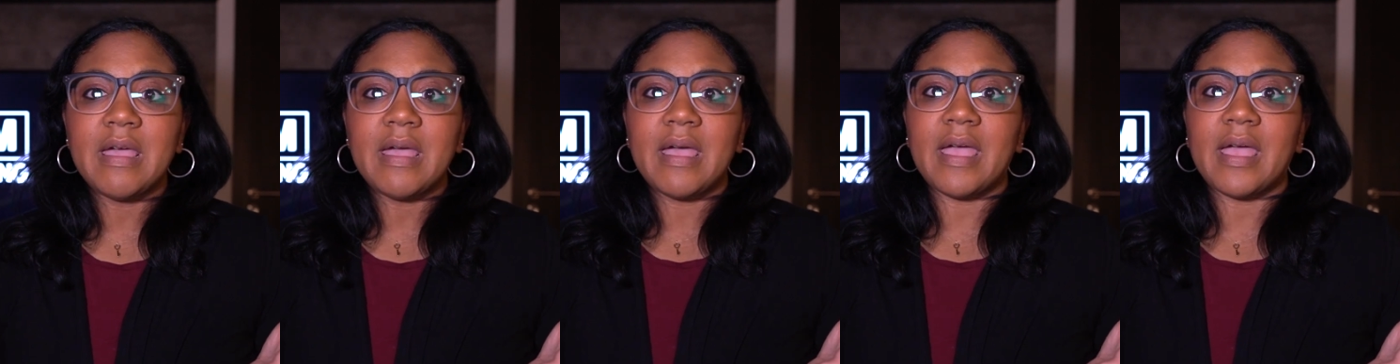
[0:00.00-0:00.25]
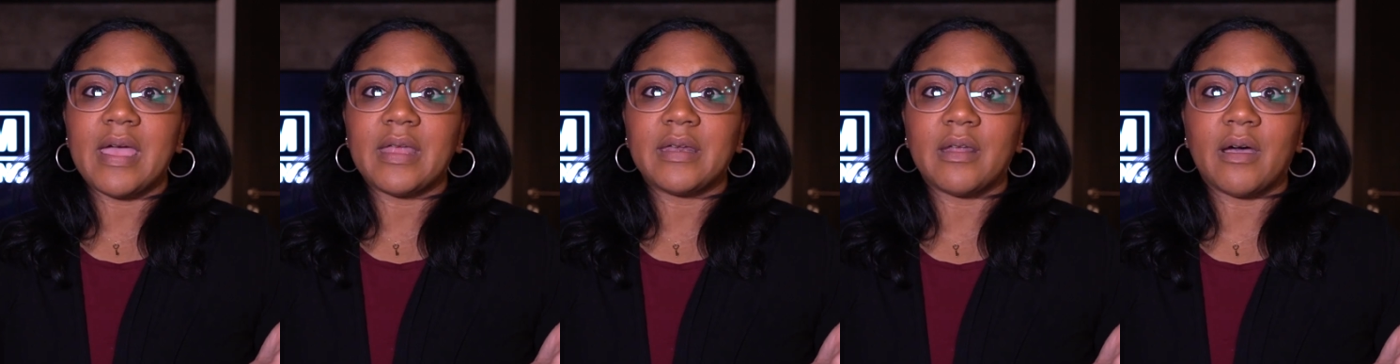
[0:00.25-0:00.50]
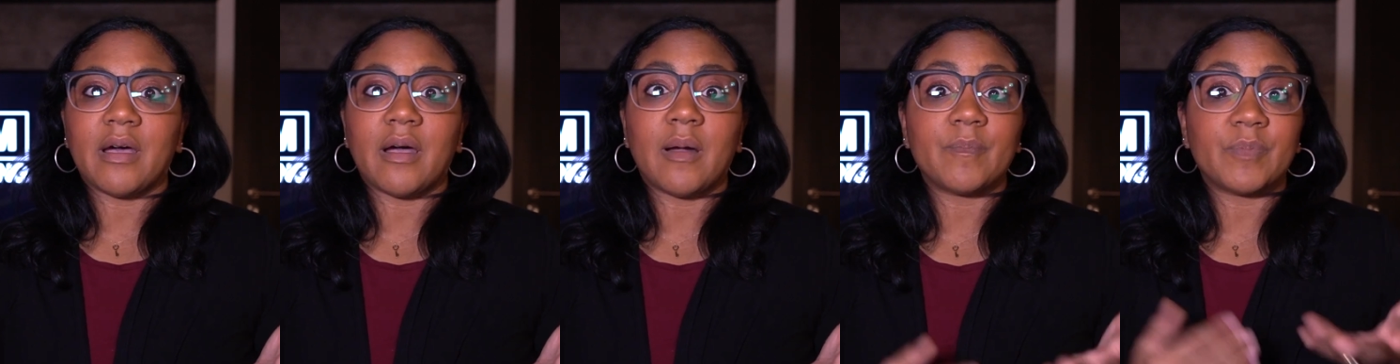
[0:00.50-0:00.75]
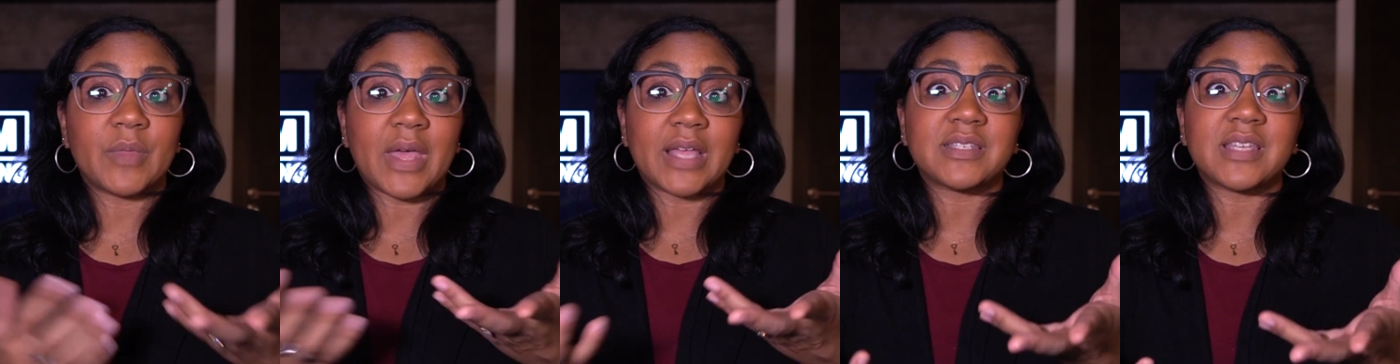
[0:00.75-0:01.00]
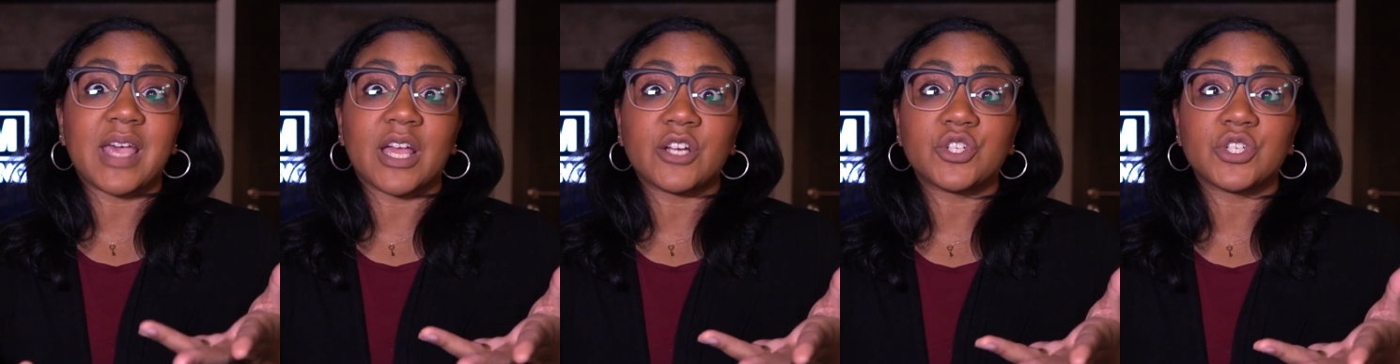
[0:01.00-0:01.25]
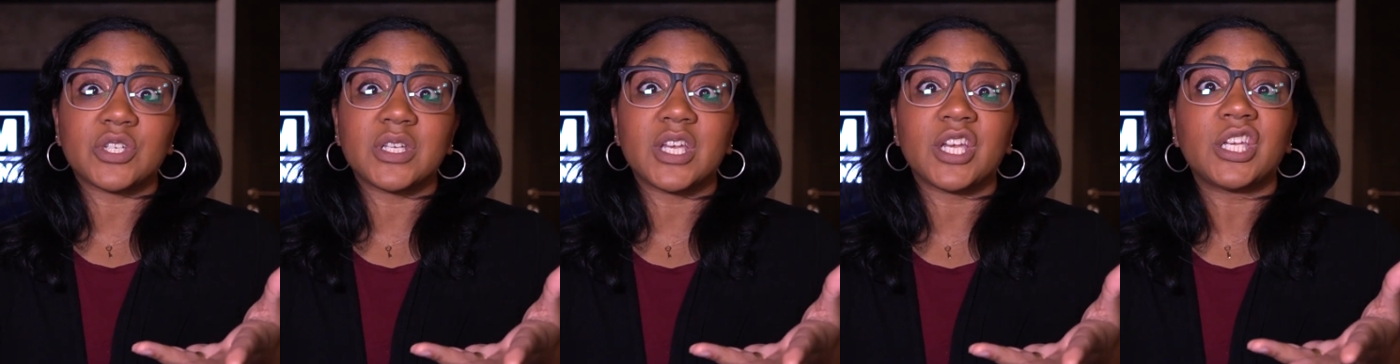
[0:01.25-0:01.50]
And that's
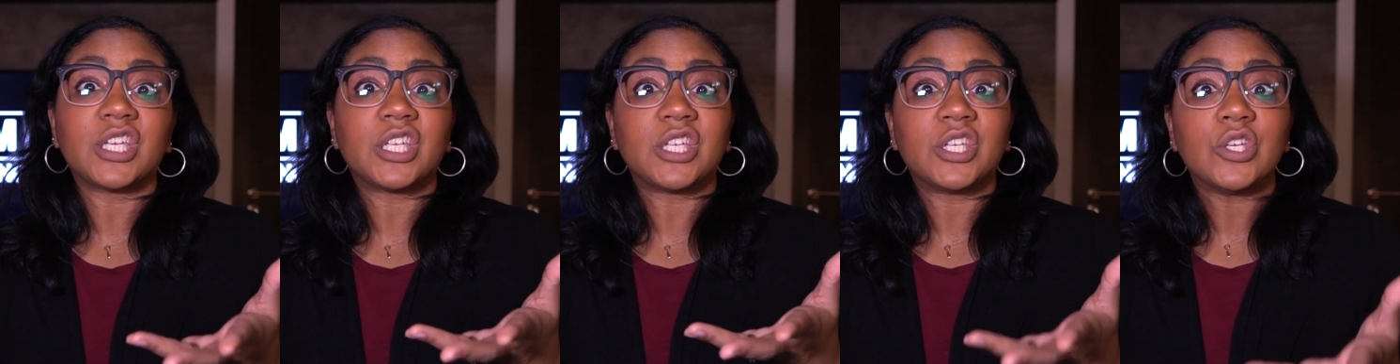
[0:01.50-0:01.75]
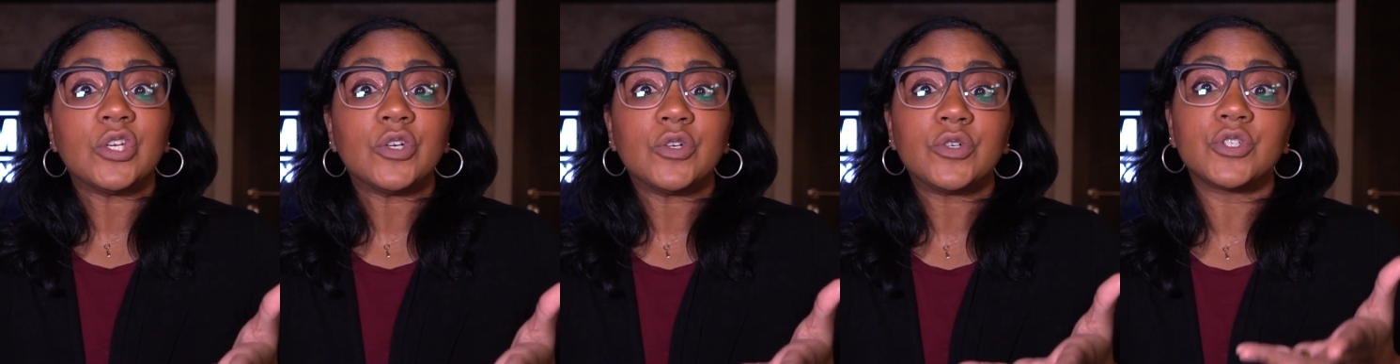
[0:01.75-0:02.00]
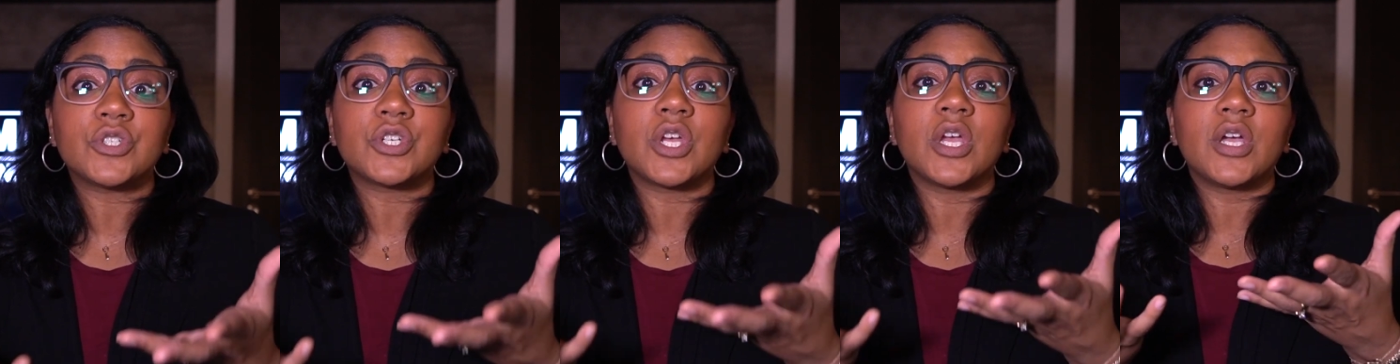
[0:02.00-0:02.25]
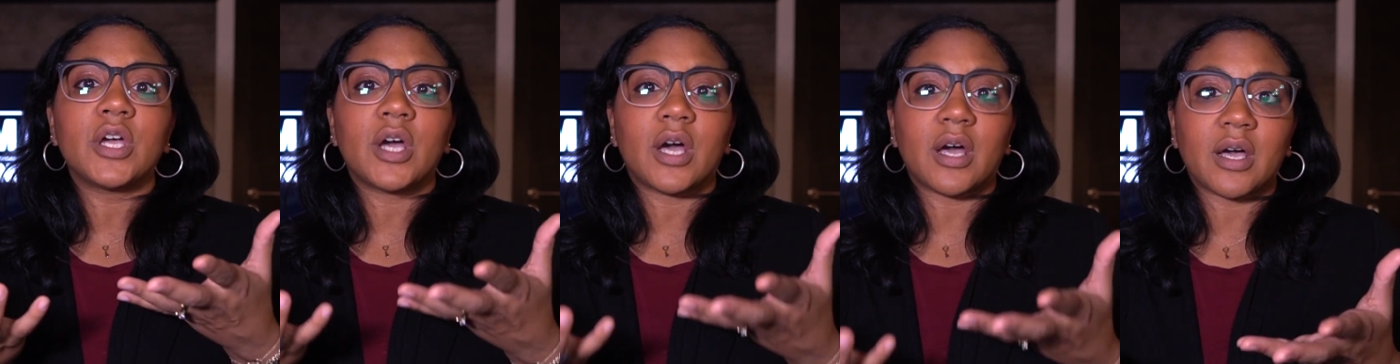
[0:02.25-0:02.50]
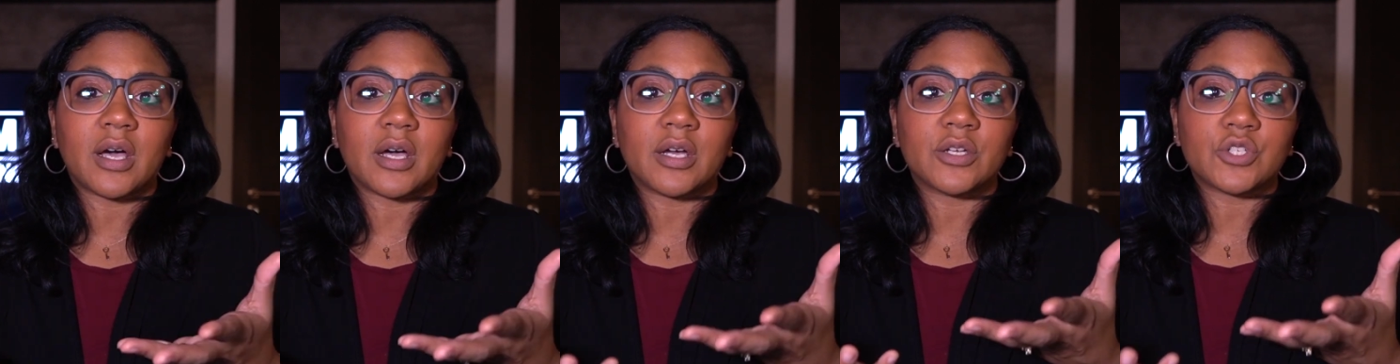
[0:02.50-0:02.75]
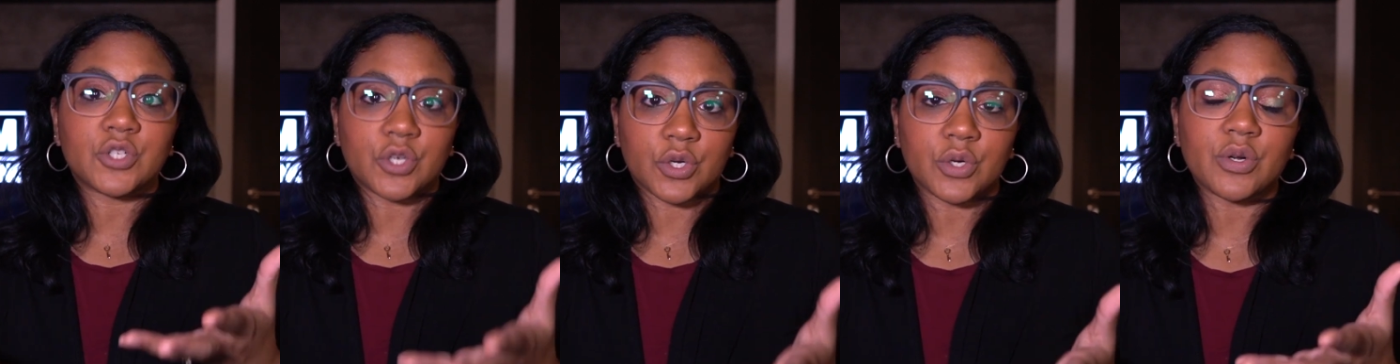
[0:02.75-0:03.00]
actually a huge
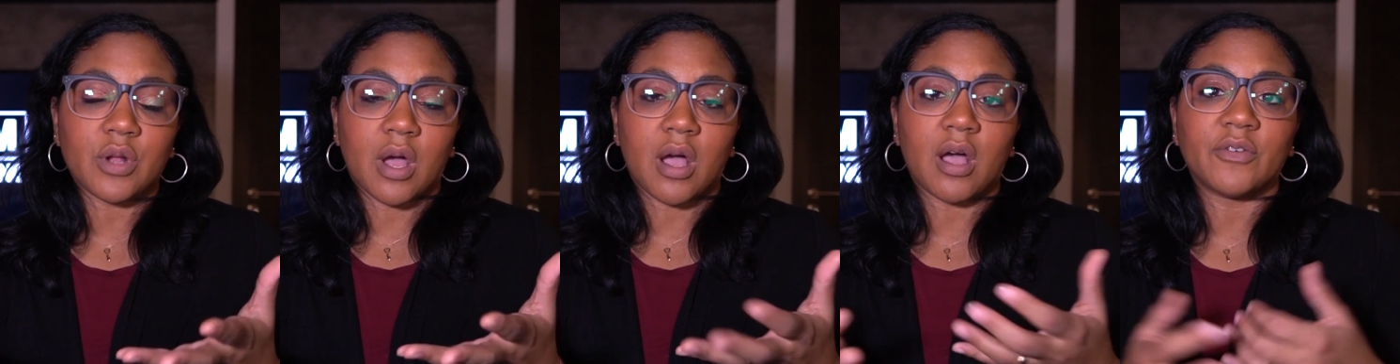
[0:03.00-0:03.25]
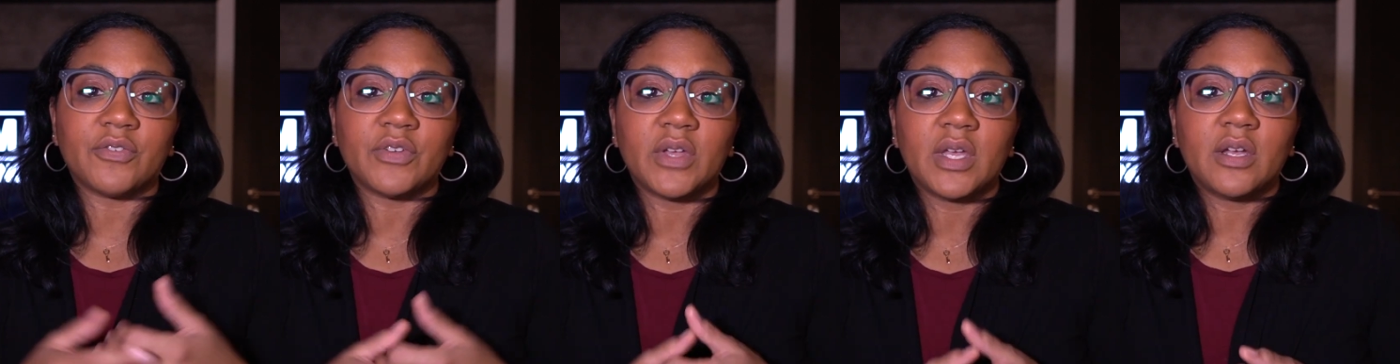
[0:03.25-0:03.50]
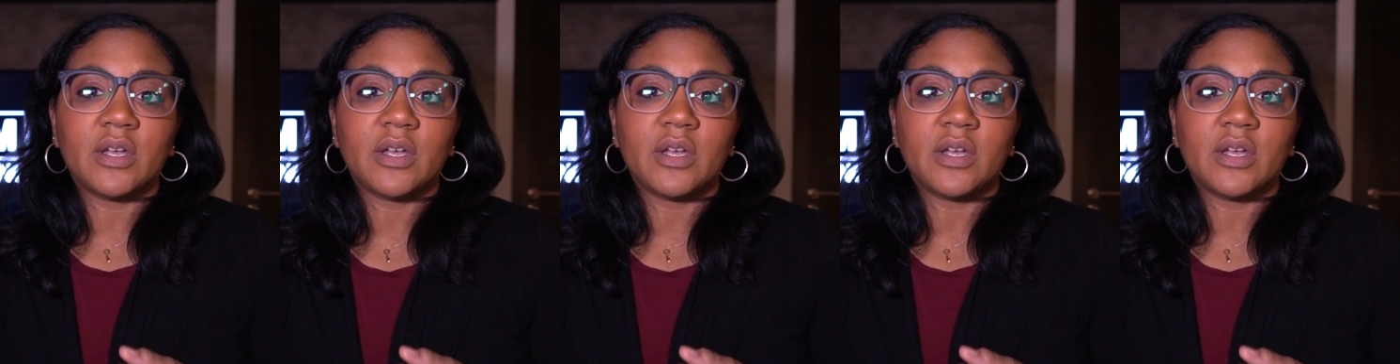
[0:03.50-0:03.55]
turnoff